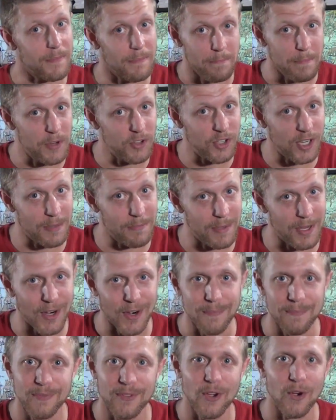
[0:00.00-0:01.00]
Michigan
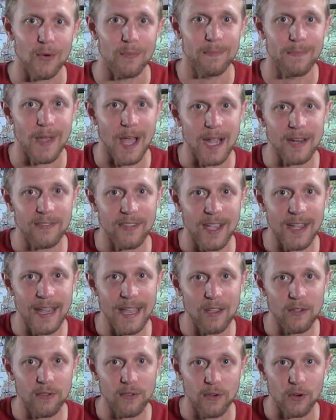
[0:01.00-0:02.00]
beer. So Odd Side
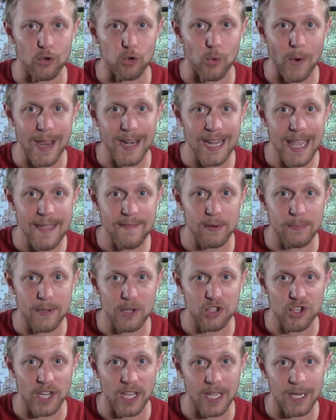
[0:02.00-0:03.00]
Ales, Grand Haven,
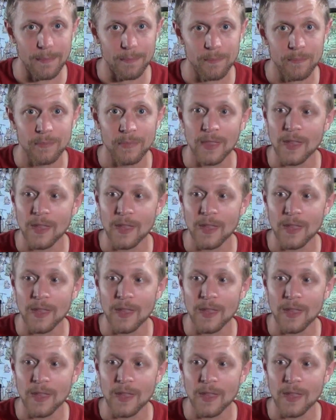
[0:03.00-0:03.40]
Michigan.